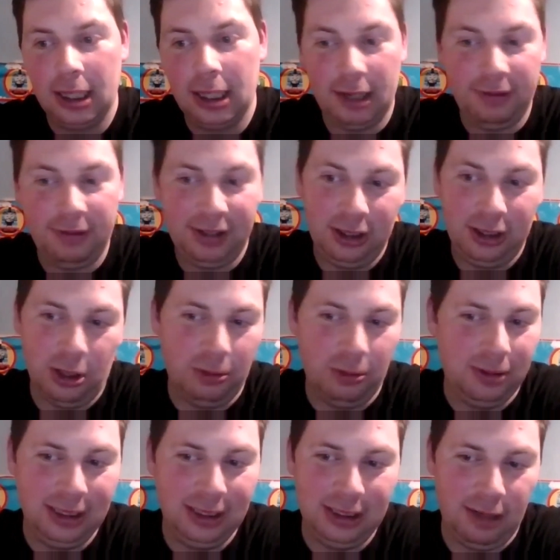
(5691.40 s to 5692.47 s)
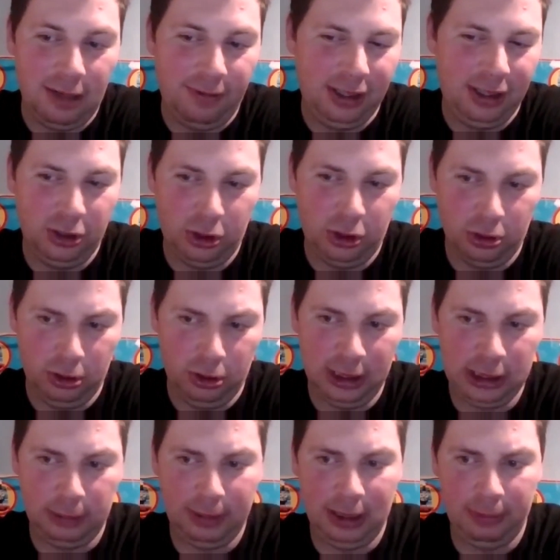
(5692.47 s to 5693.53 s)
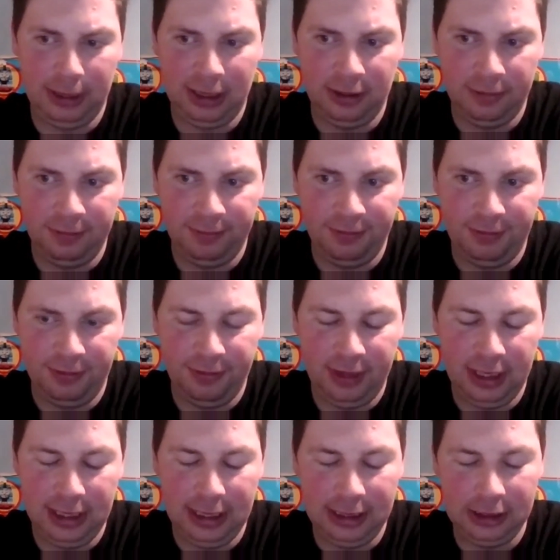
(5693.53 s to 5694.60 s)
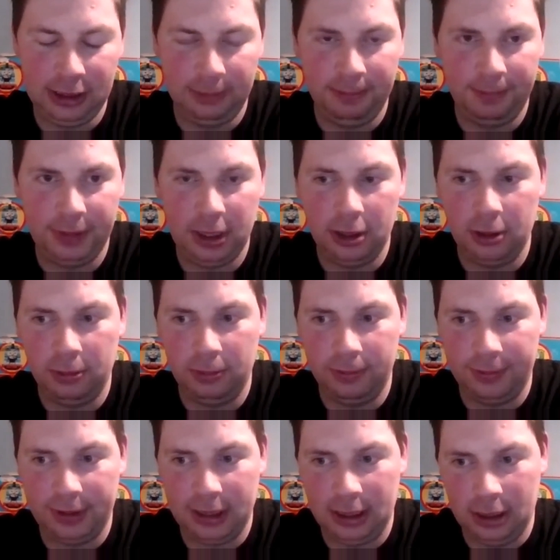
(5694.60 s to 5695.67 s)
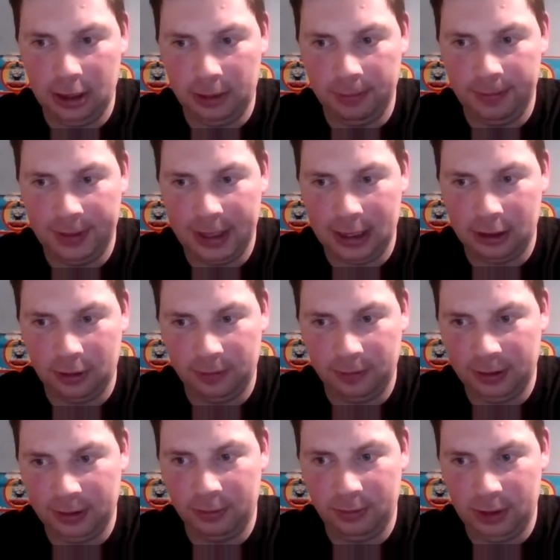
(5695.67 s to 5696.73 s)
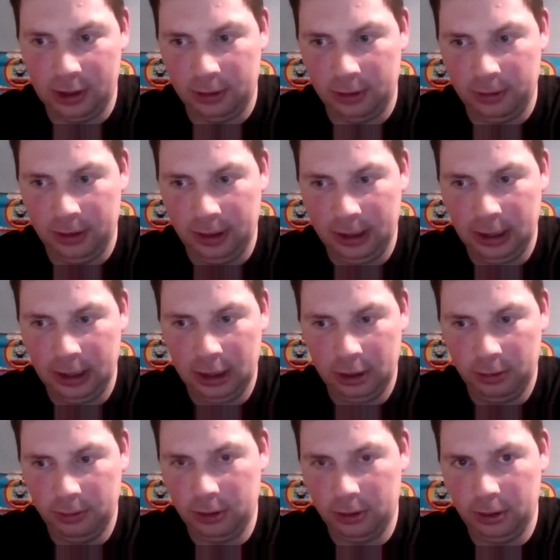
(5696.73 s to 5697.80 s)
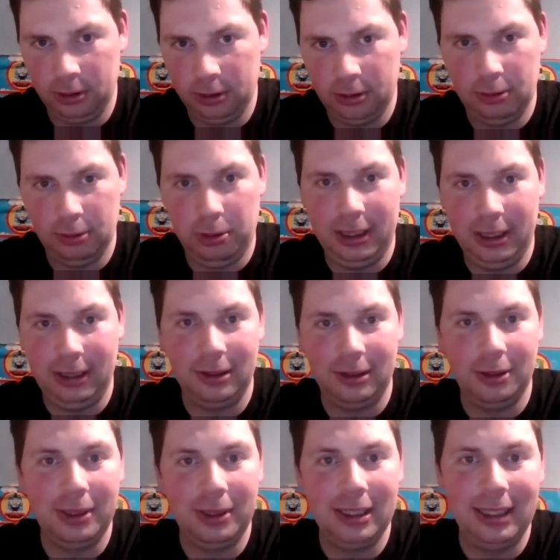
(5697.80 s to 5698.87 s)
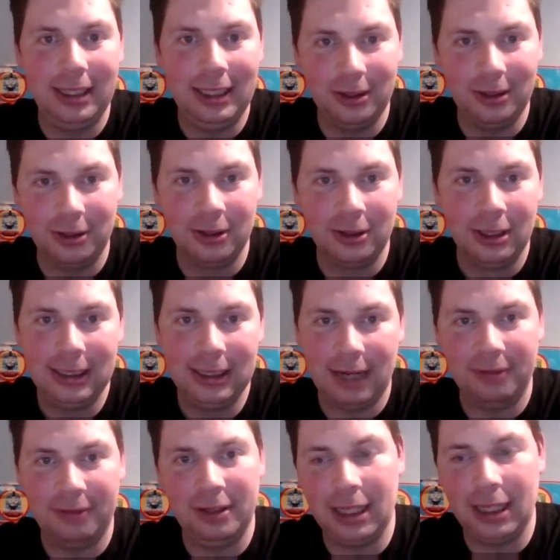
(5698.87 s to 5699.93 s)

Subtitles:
I think I think there's going to have to be a bit of realism. I don't think we're going to win the league or definitely